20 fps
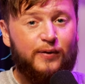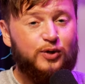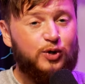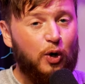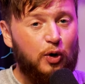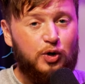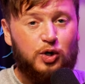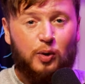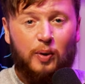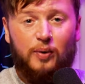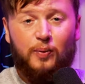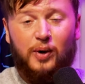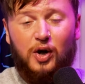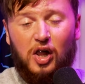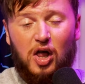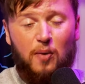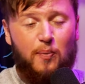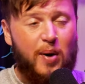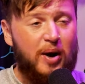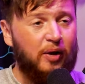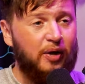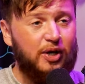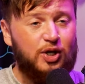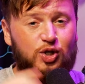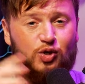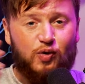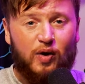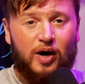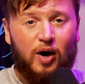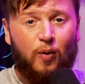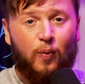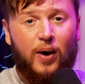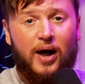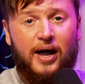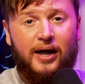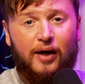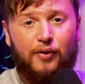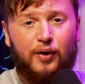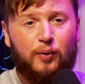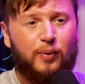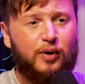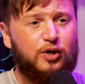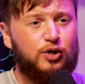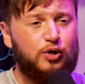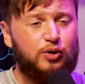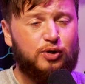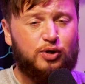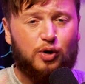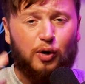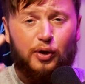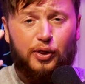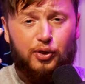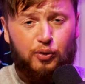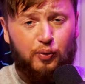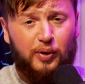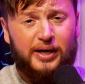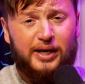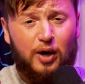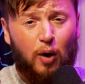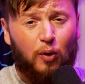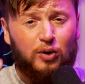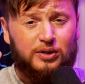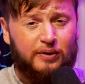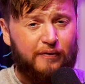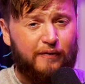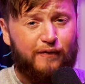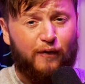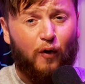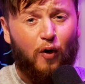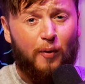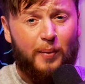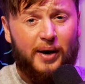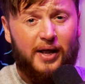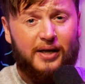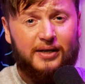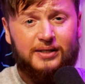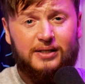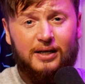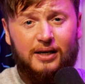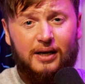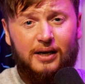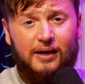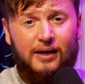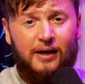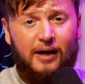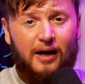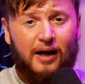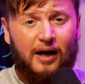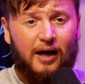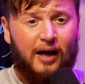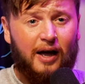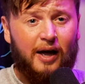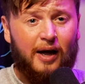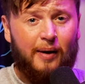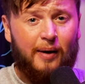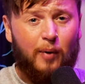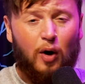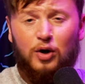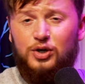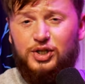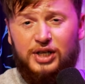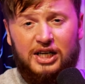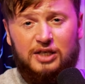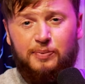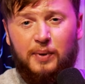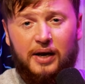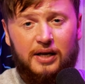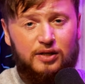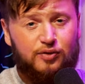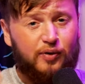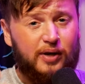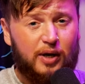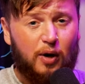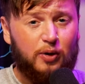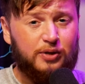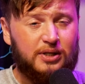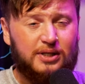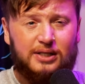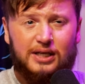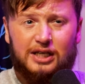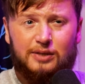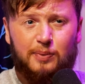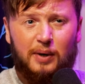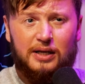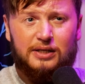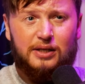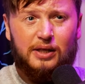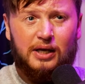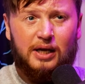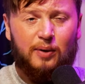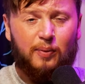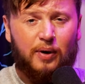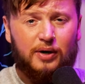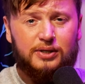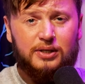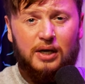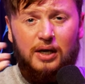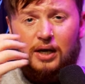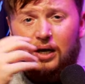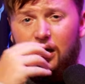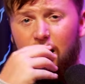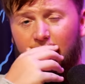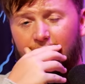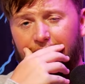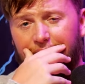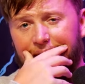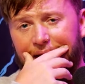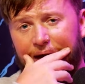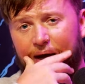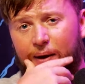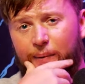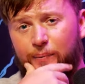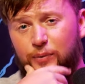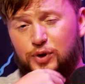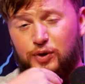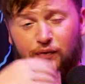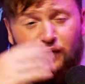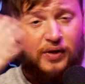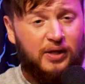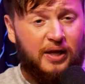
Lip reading: We got that penalty straight away. I think we scored 3 goals in 4 minutes. Or 6 minutes. 3 goals in 6 minutes, I think it was. Something